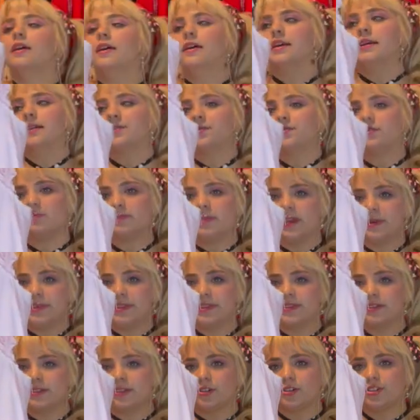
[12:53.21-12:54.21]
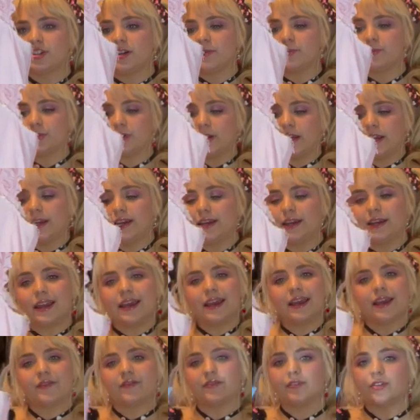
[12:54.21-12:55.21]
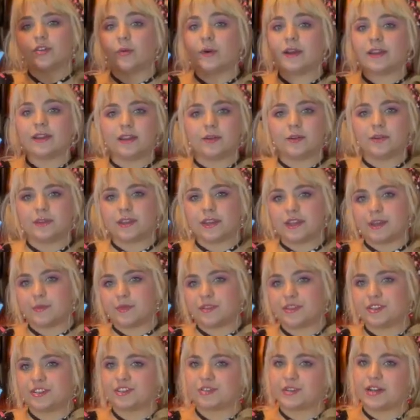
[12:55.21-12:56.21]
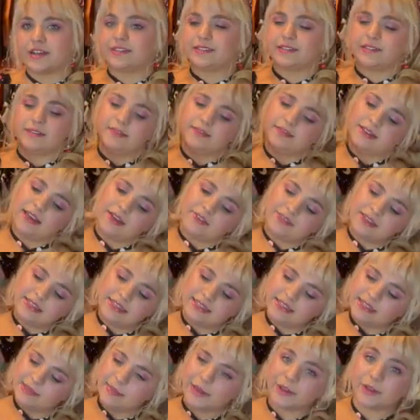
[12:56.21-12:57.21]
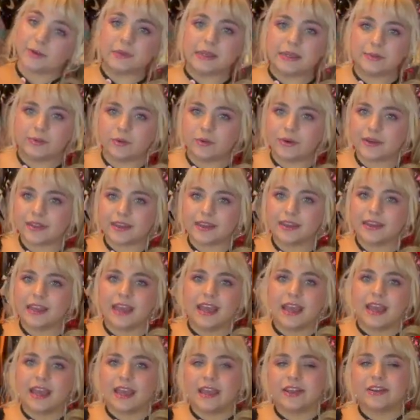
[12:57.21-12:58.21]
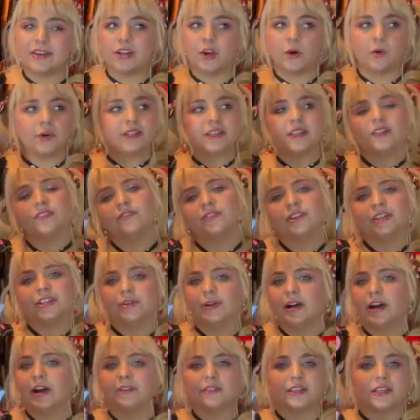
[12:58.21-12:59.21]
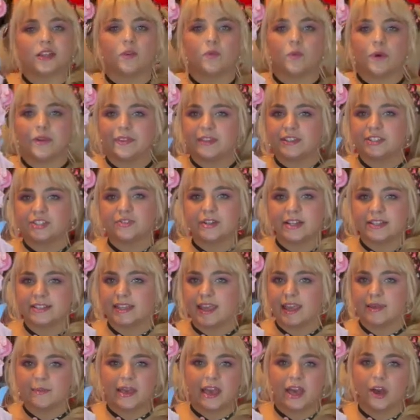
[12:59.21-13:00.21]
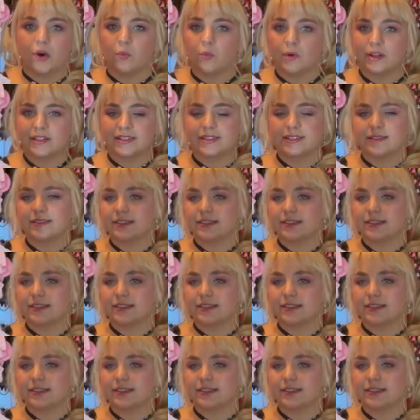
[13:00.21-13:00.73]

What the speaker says: It's from Baby the Star Shine Bright, and I have no idea what the name of this dress is. I've seen some other people with it, and no one can figure out like when this dress came out, what's its